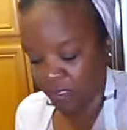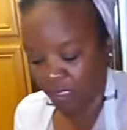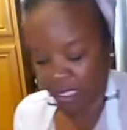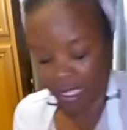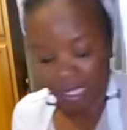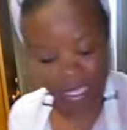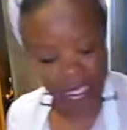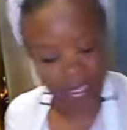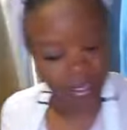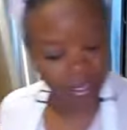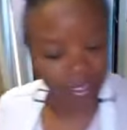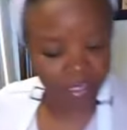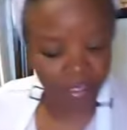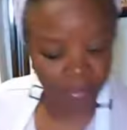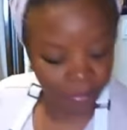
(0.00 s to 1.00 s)
to
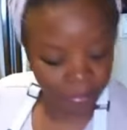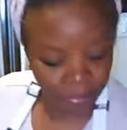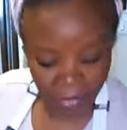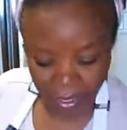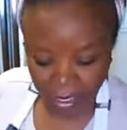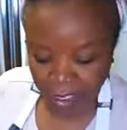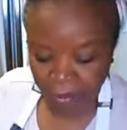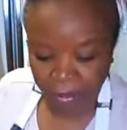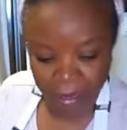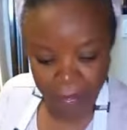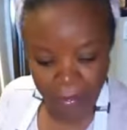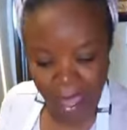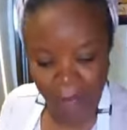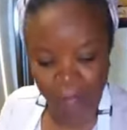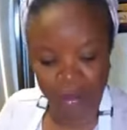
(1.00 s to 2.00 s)
this, a little bit of
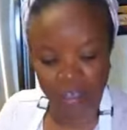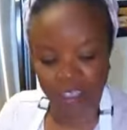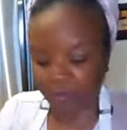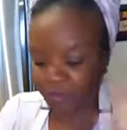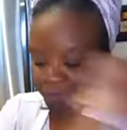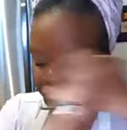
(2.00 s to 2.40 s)
pepper.